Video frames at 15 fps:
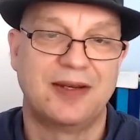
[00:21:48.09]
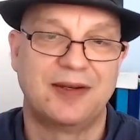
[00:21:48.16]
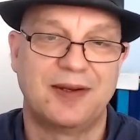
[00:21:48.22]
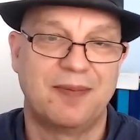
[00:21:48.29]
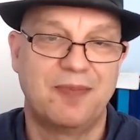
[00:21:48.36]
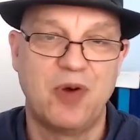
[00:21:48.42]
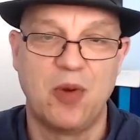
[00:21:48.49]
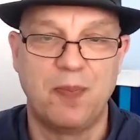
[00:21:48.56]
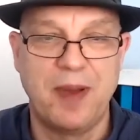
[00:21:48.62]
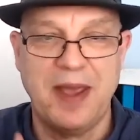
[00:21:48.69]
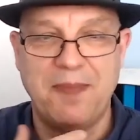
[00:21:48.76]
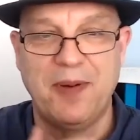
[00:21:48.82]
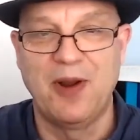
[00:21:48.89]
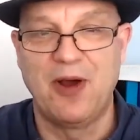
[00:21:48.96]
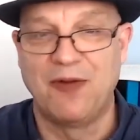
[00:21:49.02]
And put
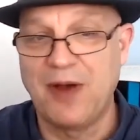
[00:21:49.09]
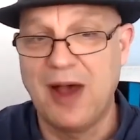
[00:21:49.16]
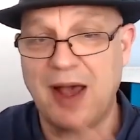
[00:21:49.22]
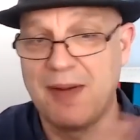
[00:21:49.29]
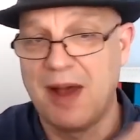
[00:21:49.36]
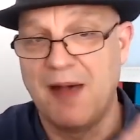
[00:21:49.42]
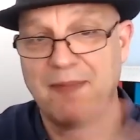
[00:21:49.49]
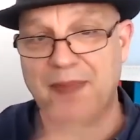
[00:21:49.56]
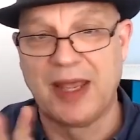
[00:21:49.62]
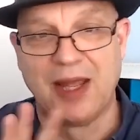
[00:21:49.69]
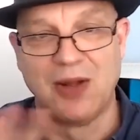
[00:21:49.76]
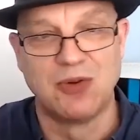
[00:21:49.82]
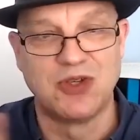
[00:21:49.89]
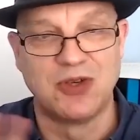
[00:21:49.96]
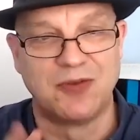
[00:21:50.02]
people off. I've been
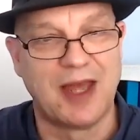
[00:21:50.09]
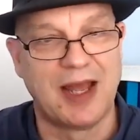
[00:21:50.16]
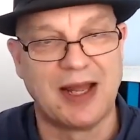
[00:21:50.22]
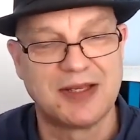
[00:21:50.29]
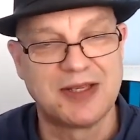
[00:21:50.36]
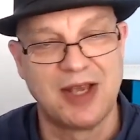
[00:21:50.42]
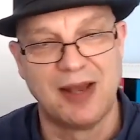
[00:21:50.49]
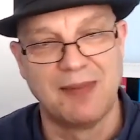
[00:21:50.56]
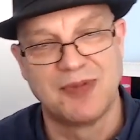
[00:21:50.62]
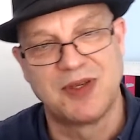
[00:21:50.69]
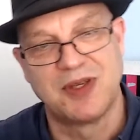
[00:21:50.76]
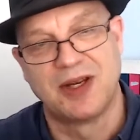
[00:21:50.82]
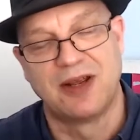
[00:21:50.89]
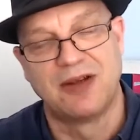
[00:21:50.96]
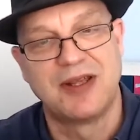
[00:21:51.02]
guilty of that at times.
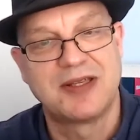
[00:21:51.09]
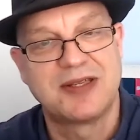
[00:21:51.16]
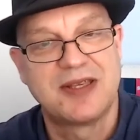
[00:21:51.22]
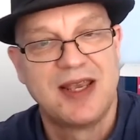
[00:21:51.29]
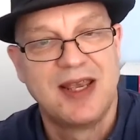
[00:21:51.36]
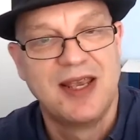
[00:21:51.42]
You know, it's